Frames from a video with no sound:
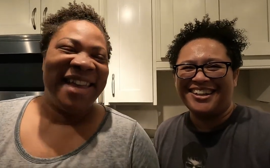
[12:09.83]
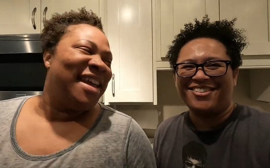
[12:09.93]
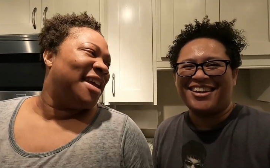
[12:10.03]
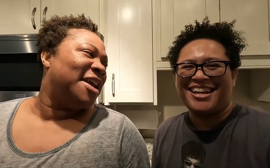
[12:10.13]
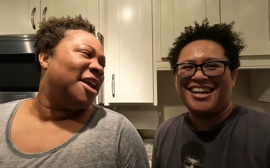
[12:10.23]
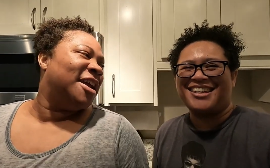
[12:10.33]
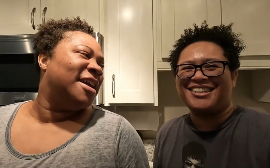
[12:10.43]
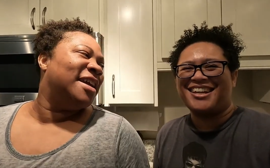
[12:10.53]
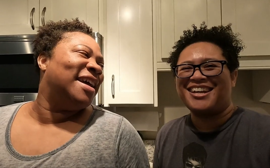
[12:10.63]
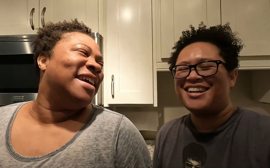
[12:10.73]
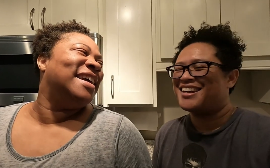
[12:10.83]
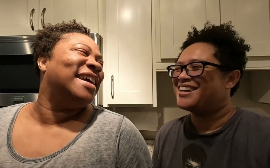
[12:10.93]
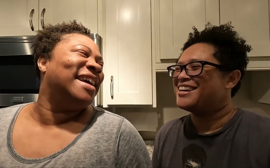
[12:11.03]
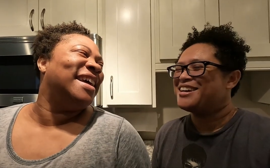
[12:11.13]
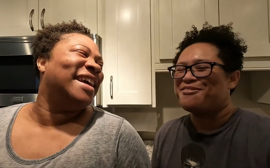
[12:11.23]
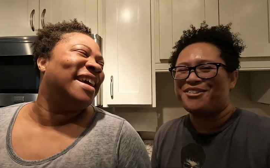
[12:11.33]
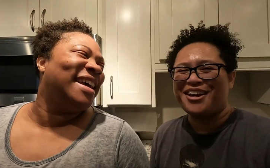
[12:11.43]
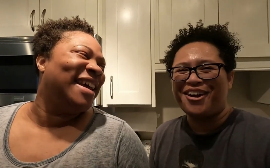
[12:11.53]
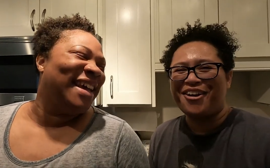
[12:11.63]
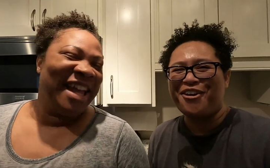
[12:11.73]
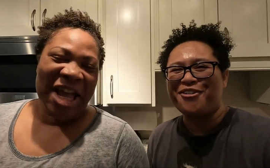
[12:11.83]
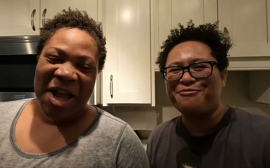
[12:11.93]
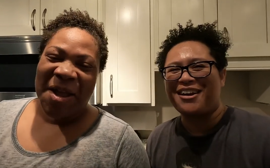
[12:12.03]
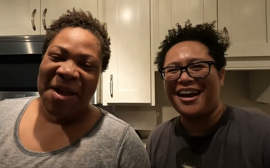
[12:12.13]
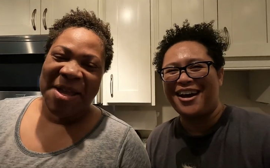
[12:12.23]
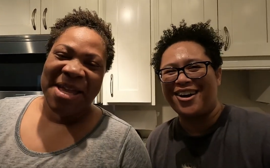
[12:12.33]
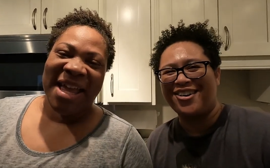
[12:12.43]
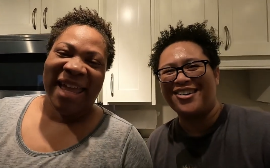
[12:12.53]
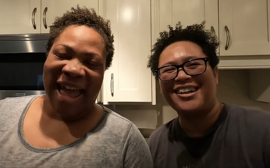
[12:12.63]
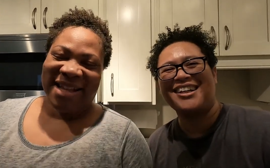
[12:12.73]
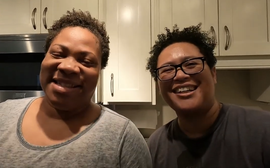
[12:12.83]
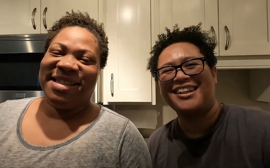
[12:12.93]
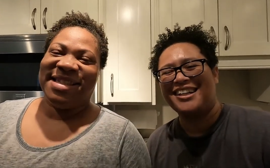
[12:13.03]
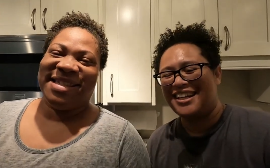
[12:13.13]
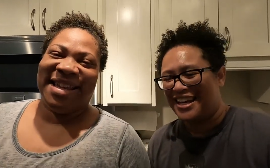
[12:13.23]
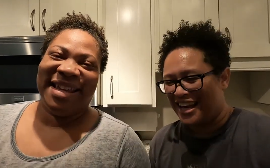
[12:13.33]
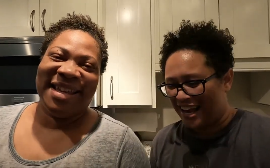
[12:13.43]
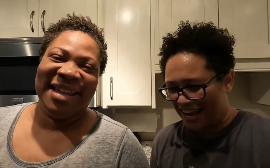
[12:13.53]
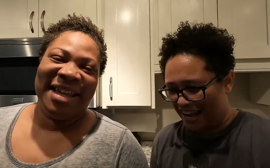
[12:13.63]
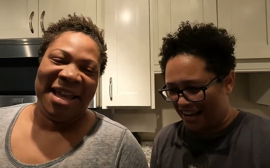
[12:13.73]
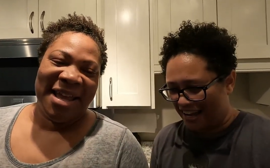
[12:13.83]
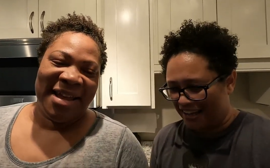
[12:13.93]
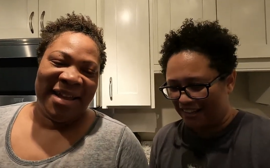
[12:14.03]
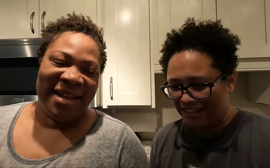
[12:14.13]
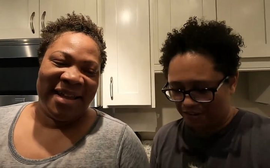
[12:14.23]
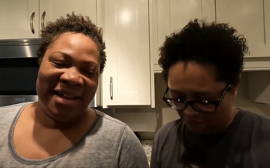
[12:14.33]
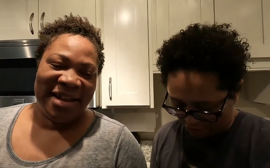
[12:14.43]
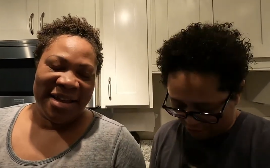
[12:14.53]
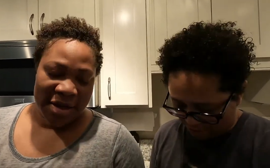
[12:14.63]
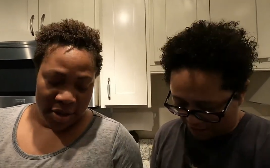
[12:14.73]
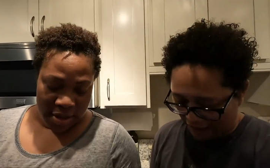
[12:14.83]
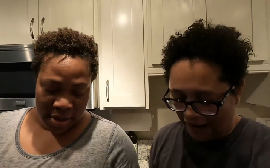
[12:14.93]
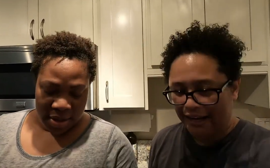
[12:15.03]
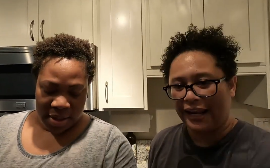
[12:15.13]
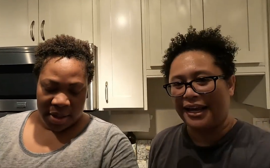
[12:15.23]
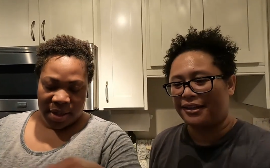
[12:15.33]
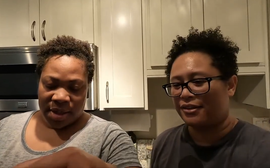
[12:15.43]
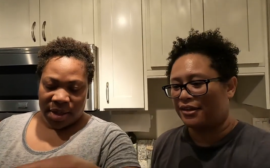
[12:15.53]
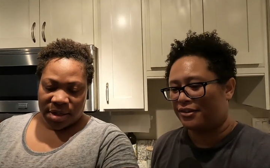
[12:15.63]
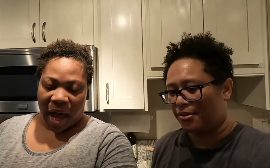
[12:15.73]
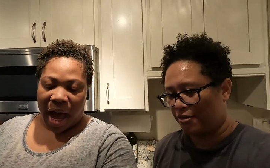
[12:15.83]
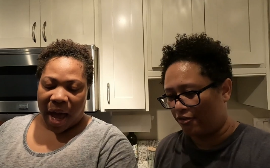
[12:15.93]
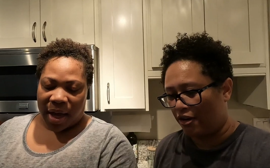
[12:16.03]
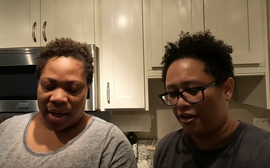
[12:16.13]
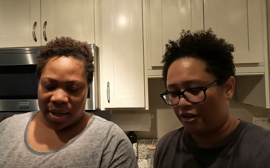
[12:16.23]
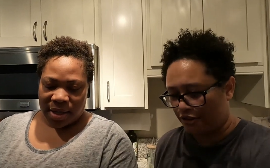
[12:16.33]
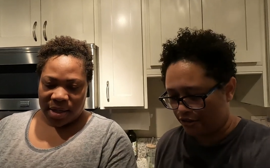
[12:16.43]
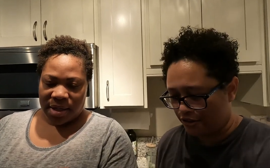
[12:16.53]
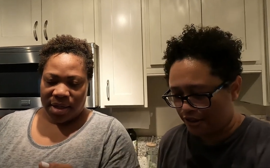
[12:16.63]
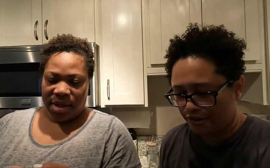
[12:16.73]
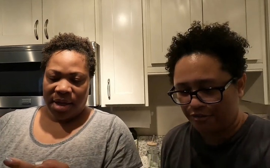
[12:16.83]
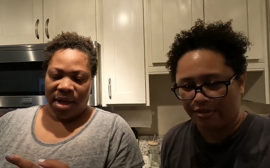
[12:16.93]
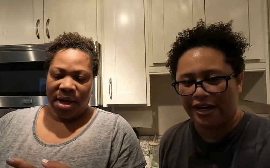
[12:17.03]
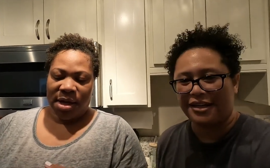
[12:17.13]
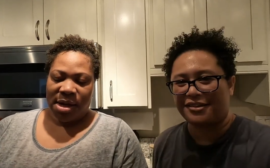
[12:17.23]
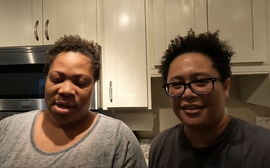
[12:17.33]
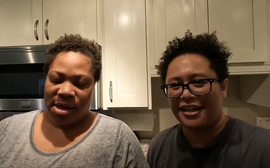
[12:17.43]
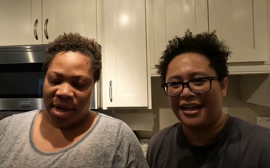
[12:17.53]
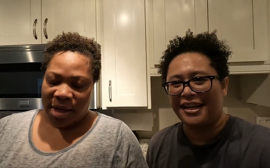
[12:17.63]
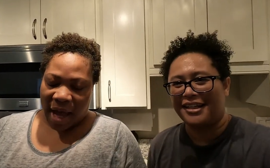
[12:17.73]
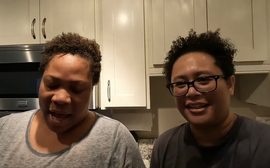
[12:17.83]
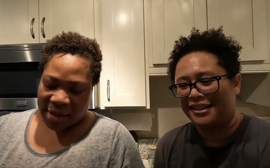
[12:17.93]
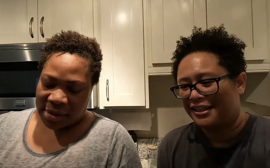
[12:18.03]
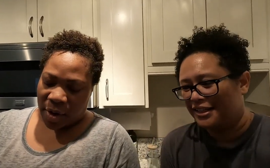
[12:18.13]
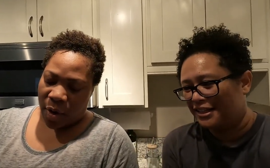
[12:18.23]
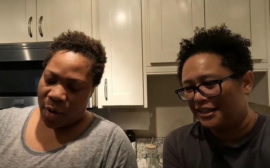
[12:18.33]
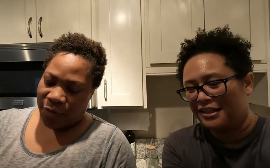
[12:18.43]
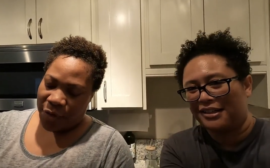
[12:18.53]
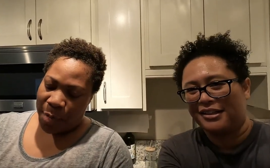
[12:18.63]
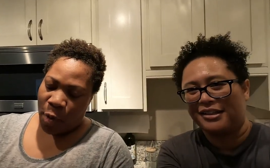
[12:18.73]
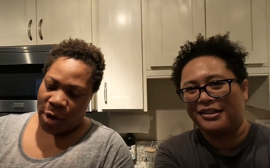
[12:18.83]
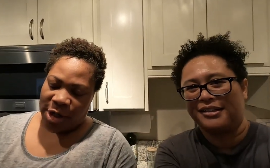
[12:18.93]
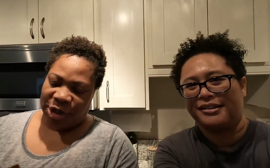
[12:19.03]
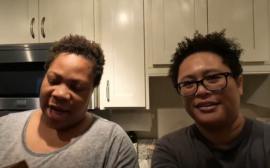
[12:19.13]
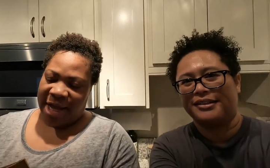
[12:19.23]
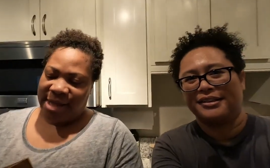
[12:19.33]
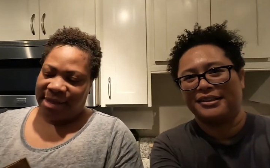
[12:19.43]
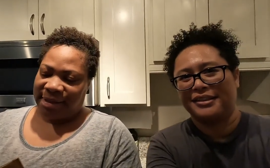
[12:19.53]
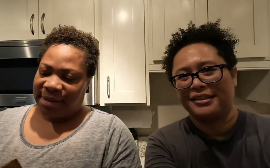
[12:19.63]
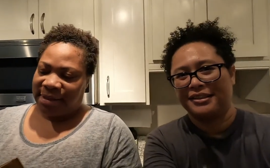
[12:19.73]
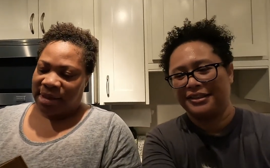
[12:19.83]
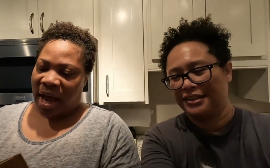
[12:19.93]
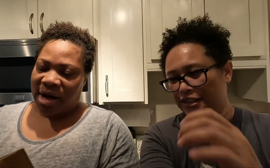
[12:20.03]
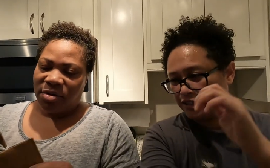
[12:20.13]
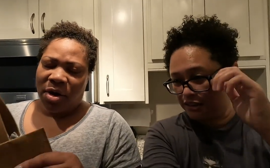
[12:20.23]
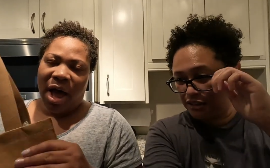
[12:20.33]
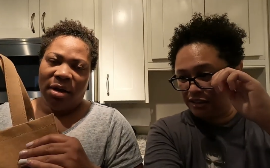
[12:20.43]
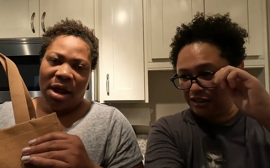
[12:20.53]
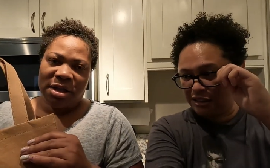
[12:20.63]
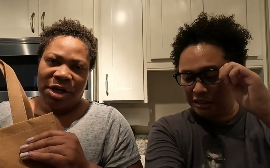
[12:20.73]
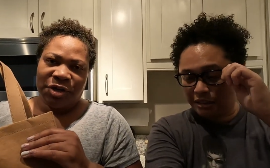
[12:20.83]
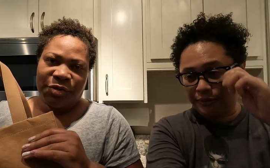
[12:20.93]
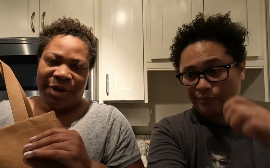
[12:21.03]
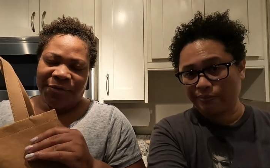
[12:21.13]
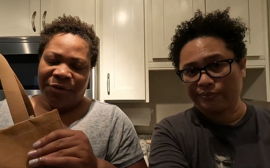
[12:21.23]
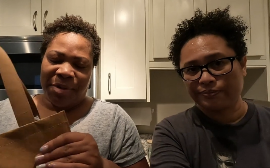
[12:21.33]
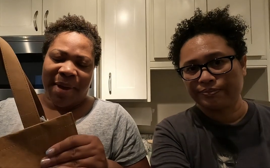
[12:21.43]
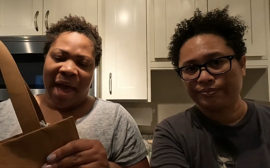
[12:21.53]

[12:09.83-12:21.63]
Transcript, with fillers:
Speaker 1: Anyways, we are home now. Yes. And did you want to highlight
Speaker 2: some of our goodies we got today? Yeah, so from Origins, I don't know how long they're doing the free